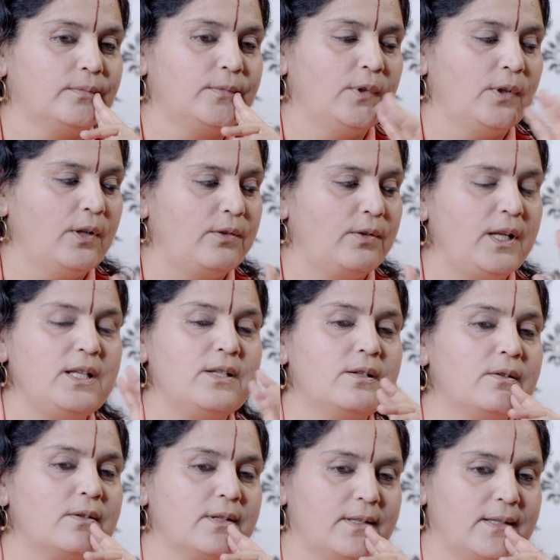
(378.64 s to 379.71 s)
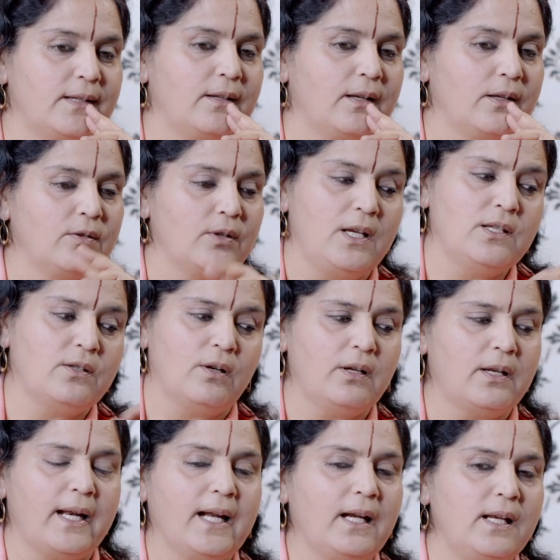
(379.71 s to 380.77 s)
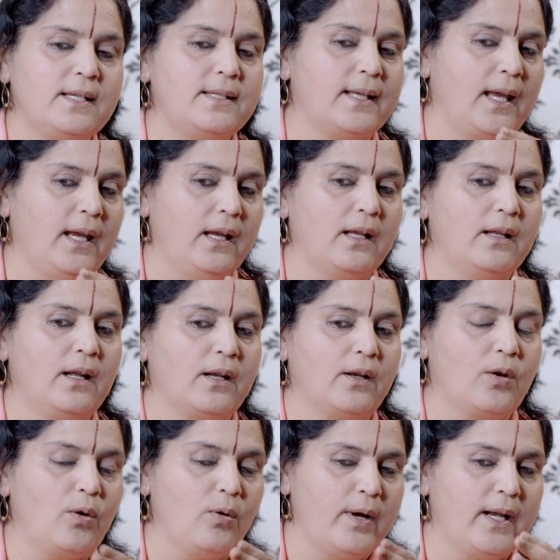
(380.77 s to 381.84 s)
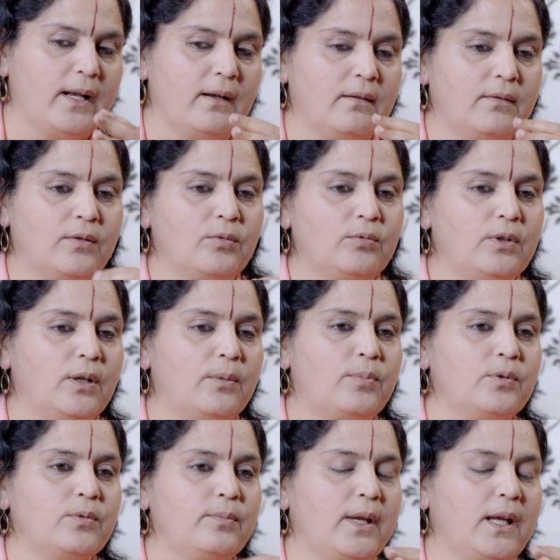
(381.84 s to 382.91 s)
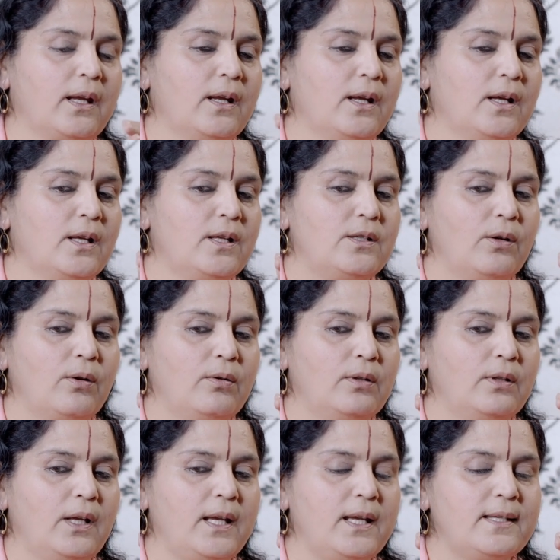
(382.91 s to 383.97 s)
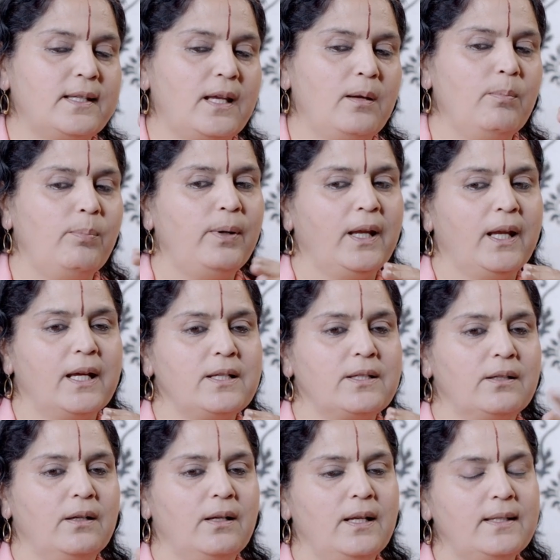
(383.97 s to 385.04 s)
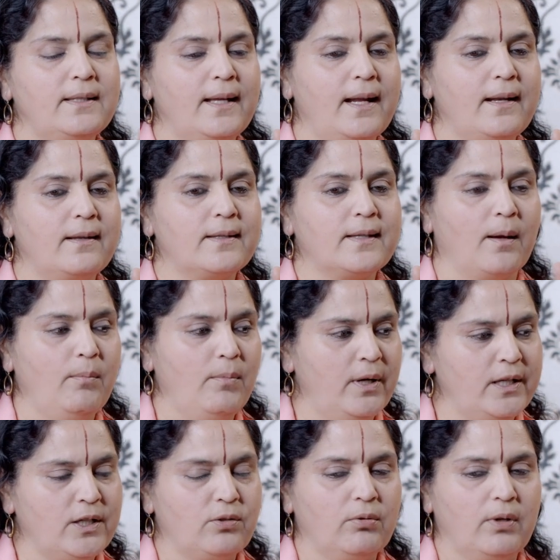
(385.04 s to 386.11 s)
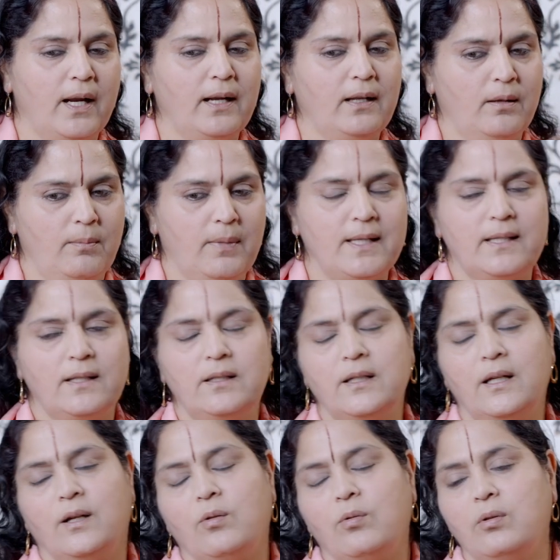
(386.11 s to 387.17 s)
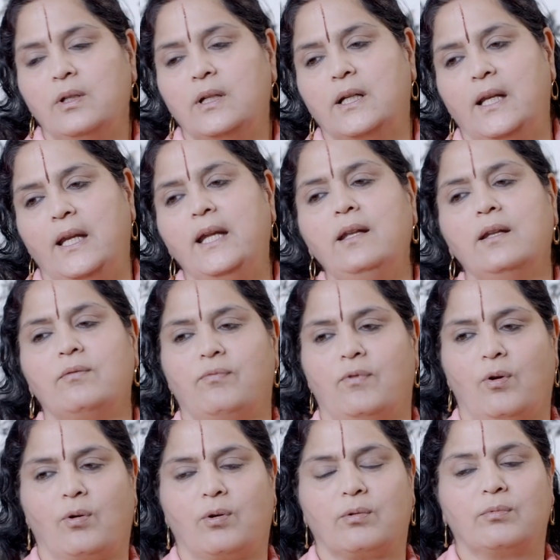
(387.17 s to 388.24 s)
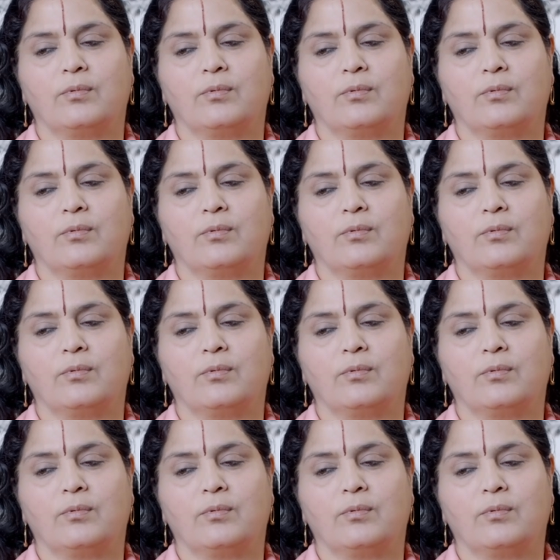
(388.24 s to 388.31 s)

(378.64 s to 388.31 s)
There are 3 children sitting. So he's not directly saying that go and do the brooming. So his implication is that somebody should get the message and go clean the floor.